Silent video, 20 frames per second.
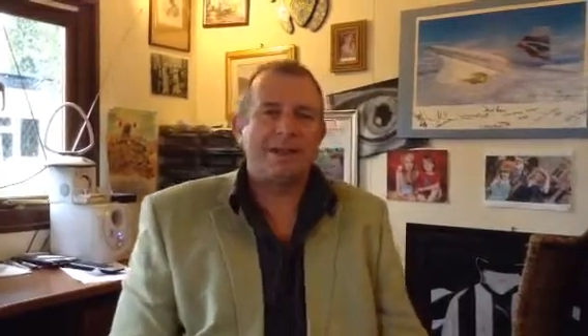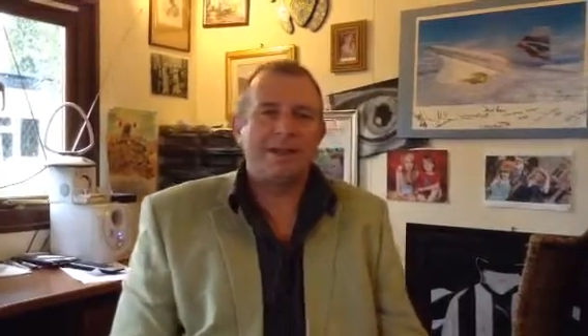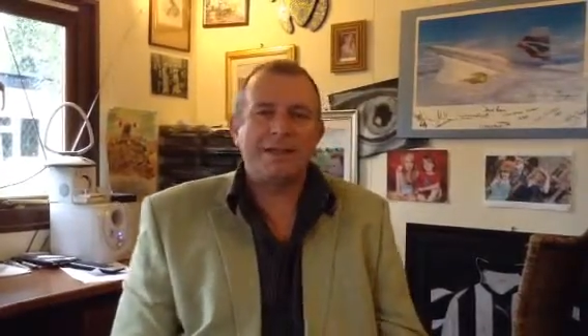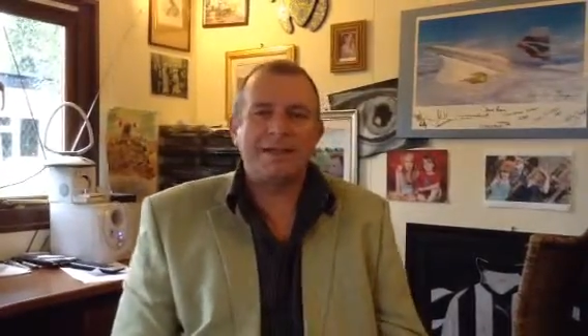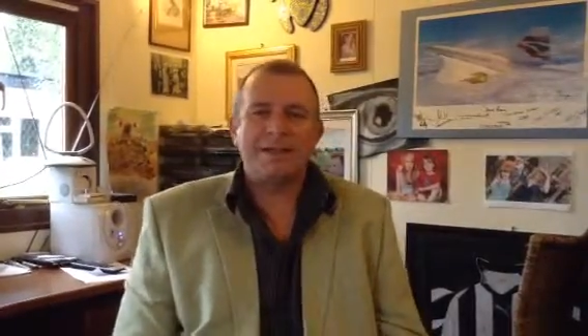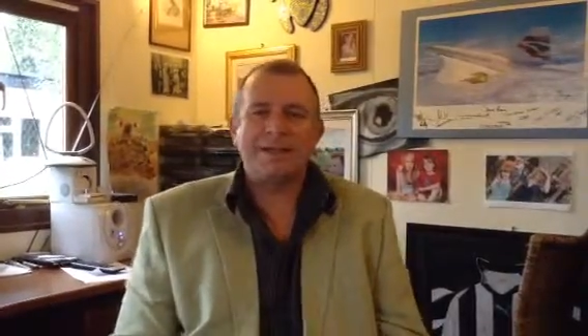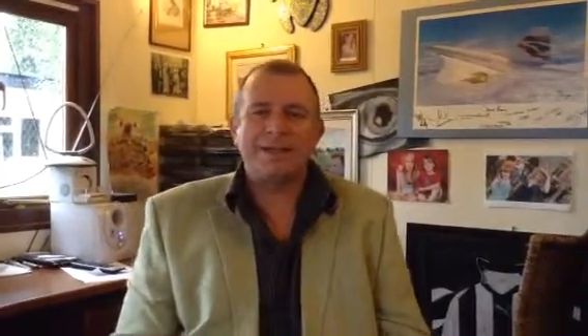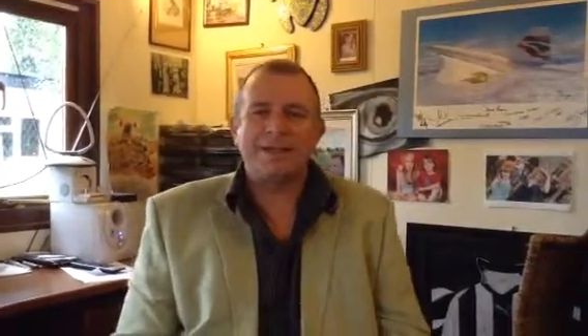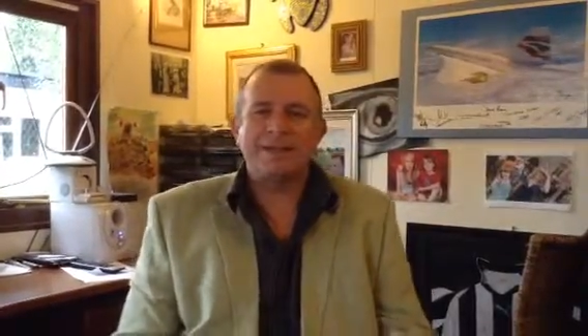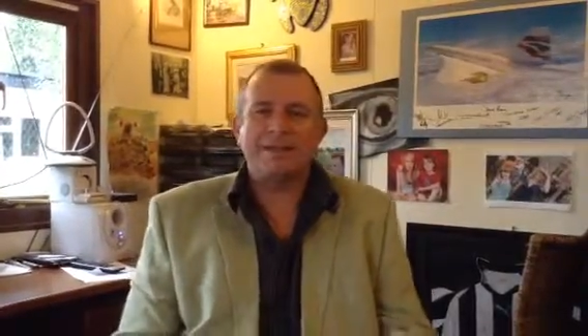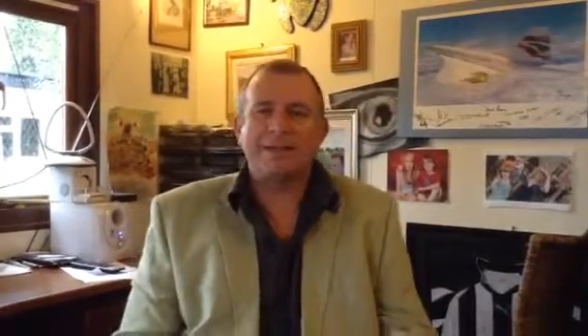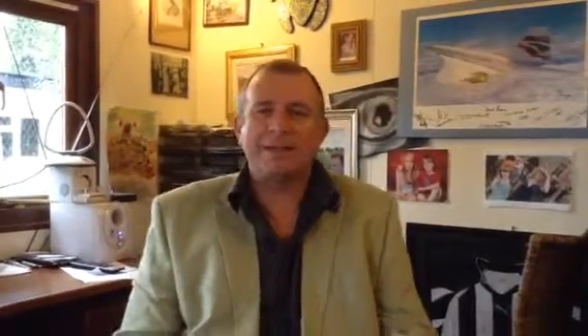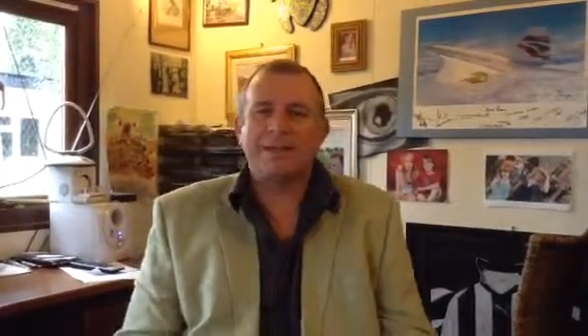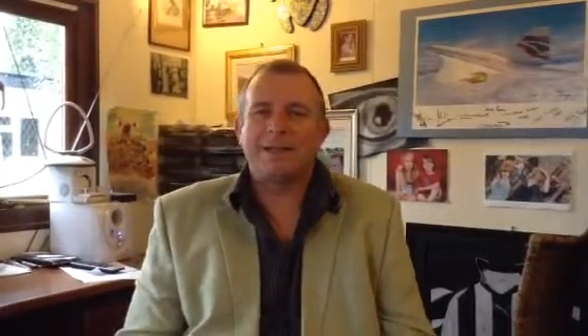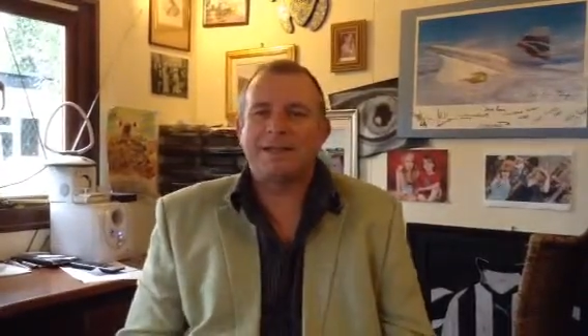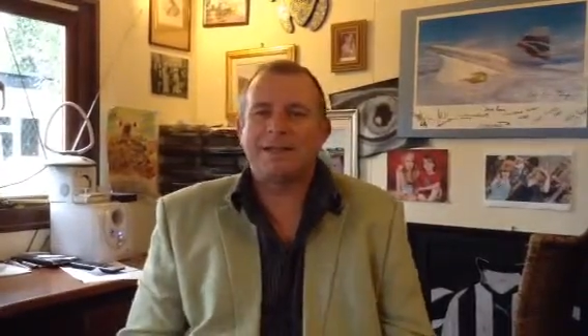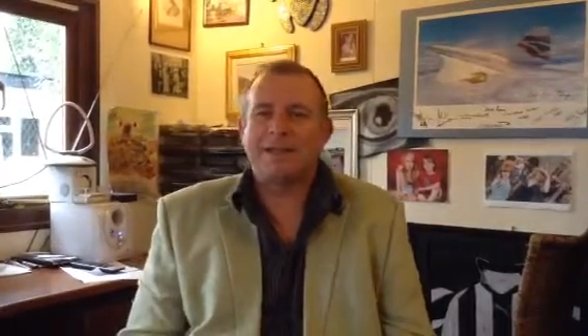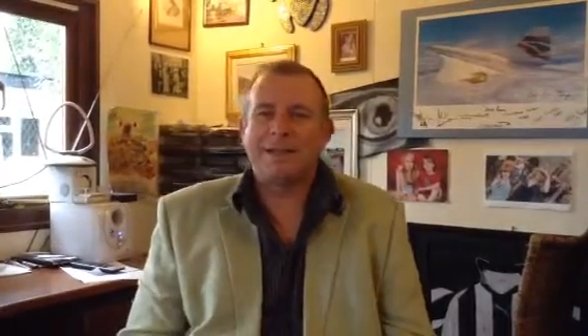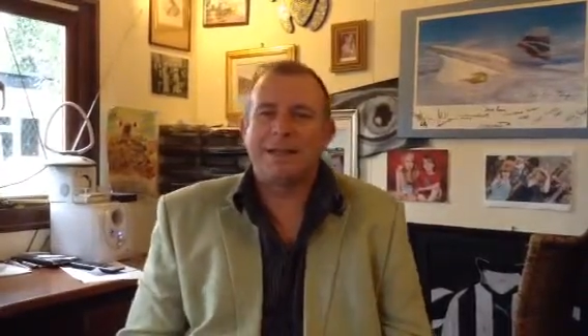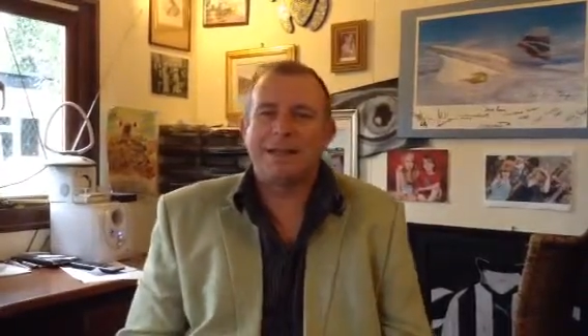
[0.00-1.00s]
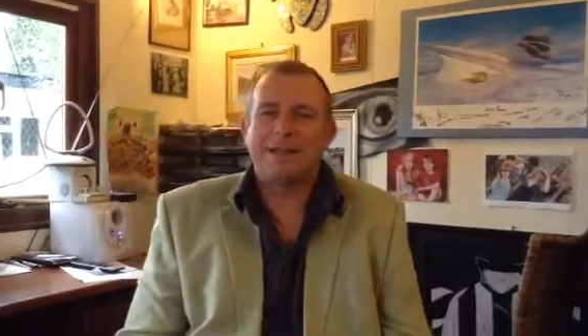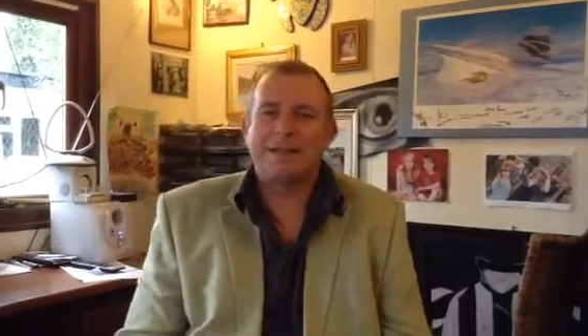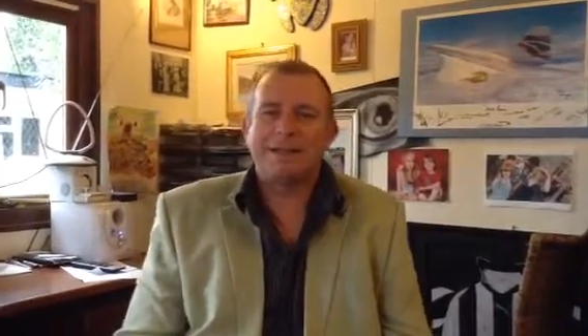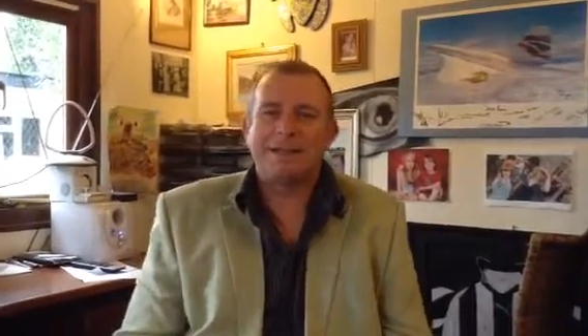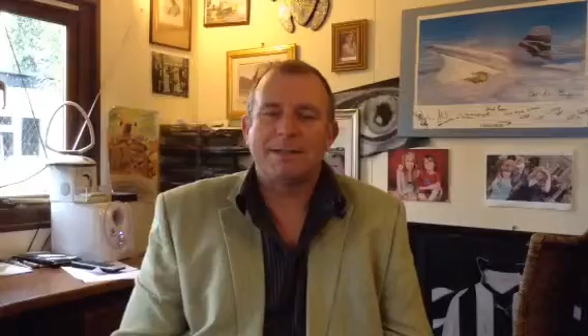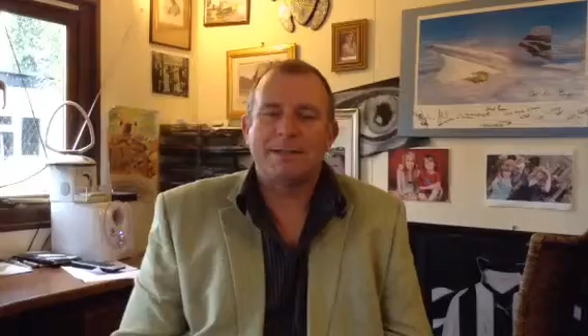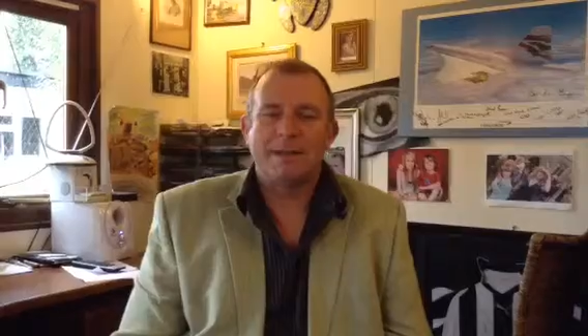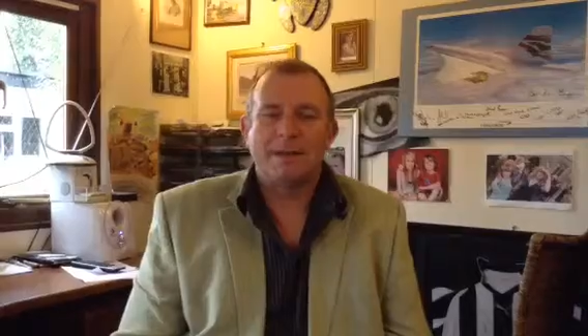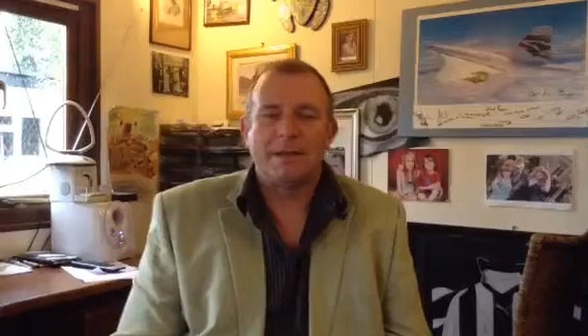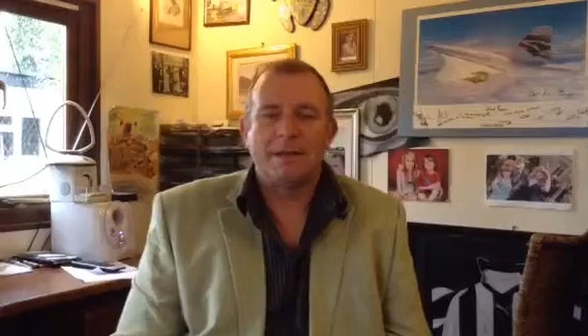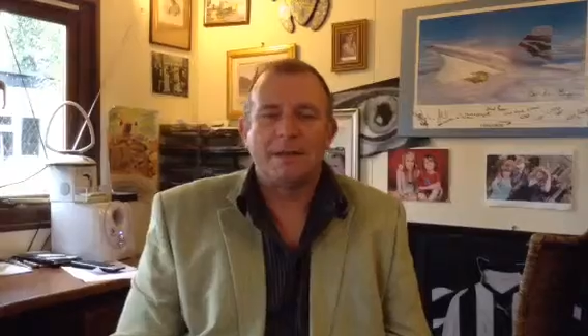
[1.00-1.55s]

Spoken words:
and this and this and this and this.